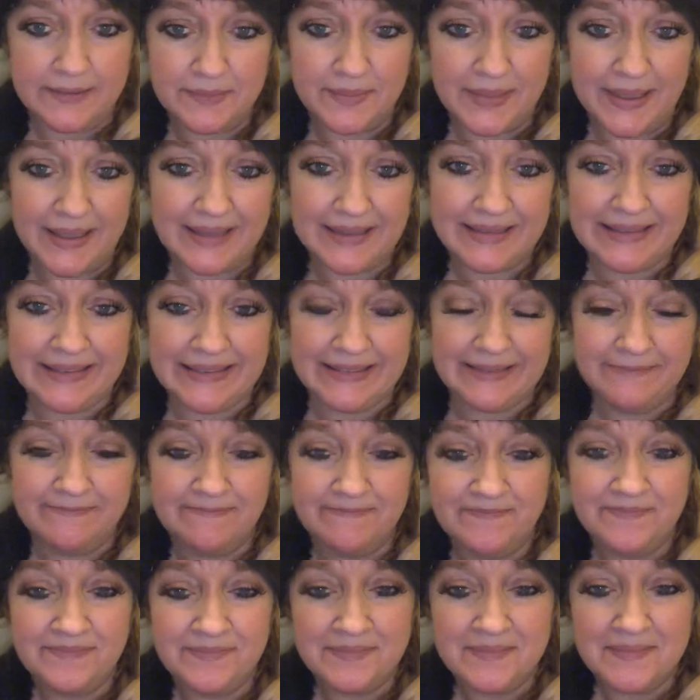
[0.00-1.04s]
But
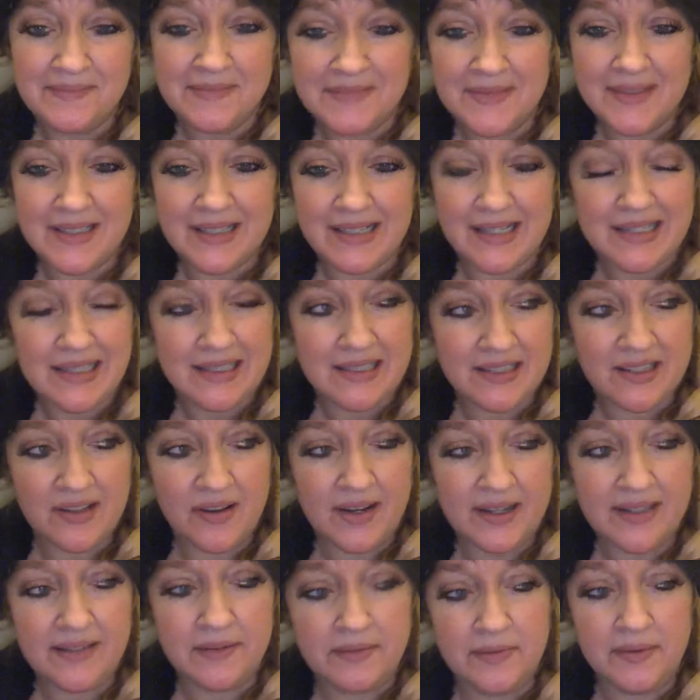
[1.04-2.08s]
so
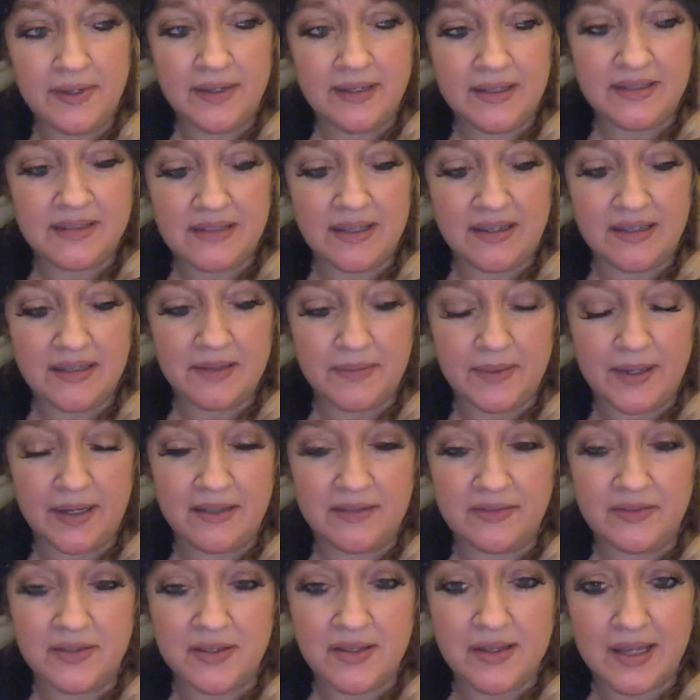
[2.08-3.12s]
I did want to talk about a
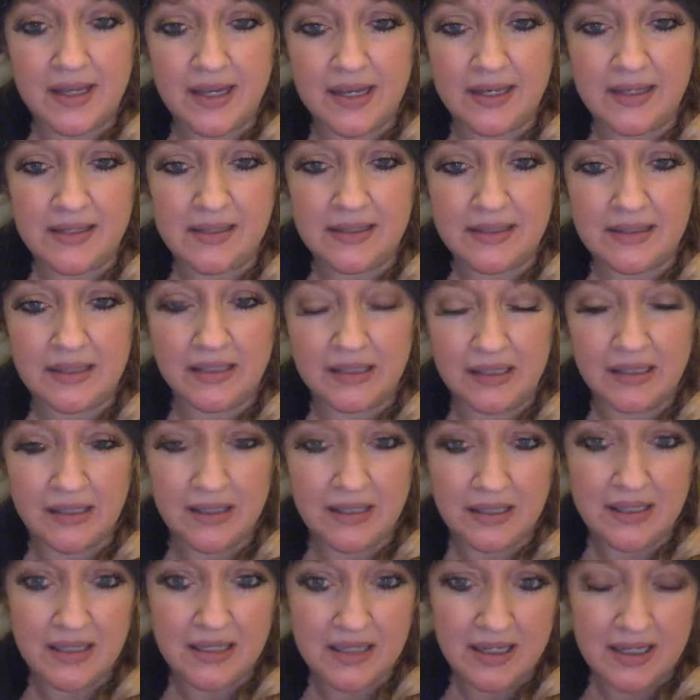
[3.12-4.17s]
few things.
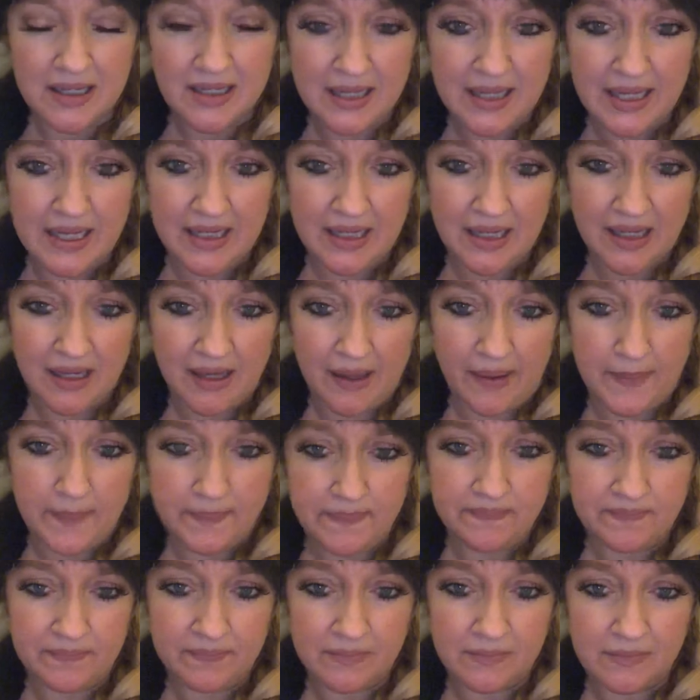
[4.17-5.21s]
Like
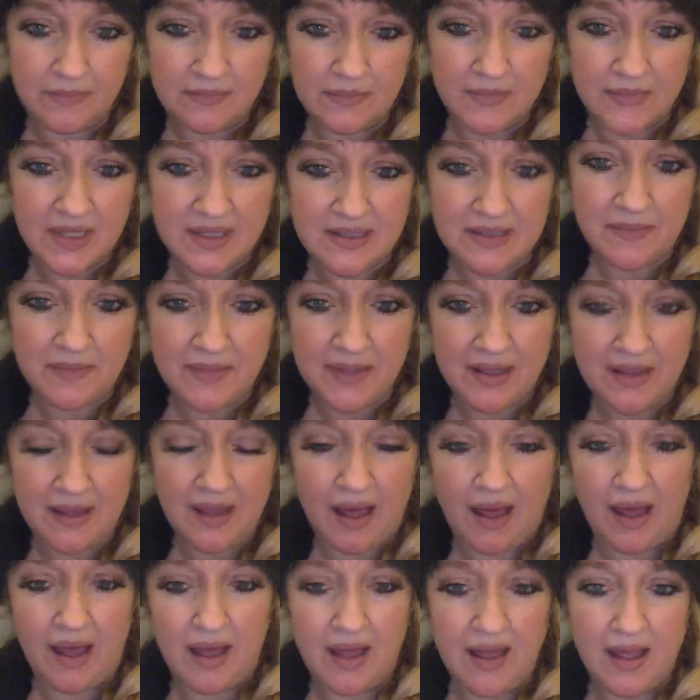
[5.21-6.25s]
something
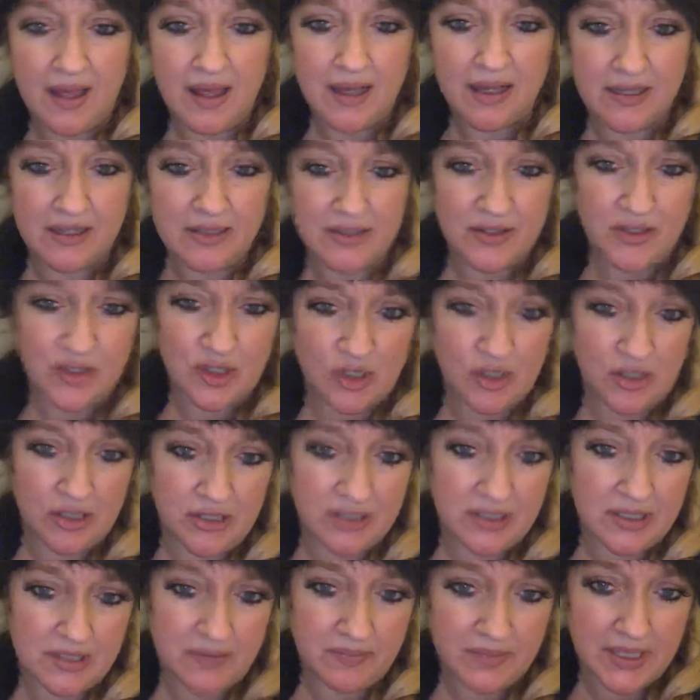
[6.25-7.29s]
that
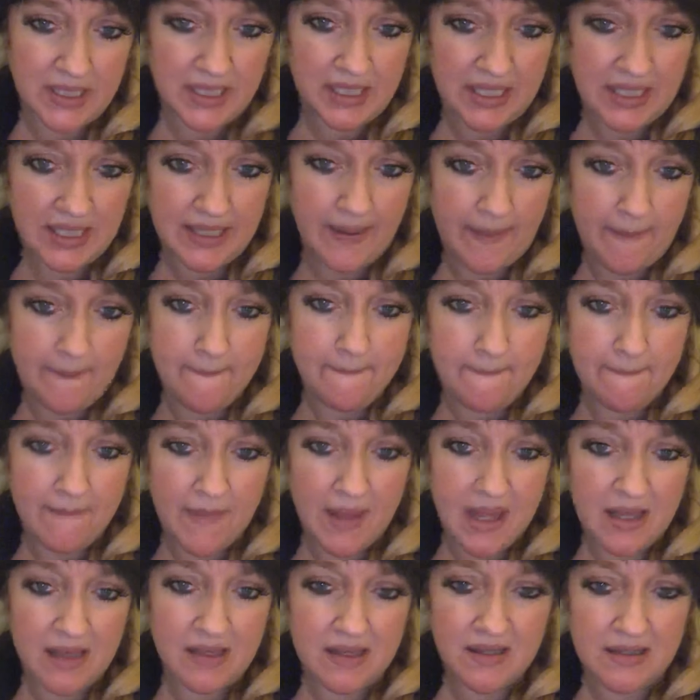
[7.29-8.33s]
concerns me
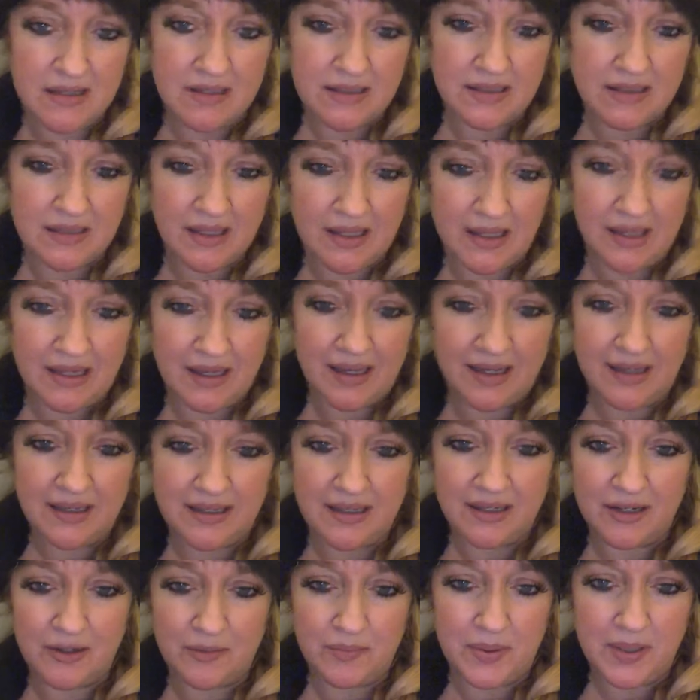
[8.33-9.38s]
is like I
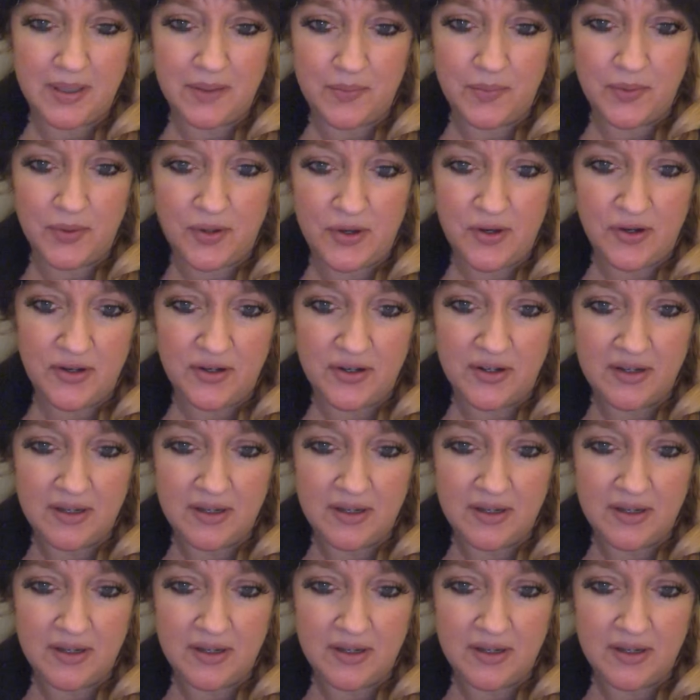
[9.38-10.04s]
hear people.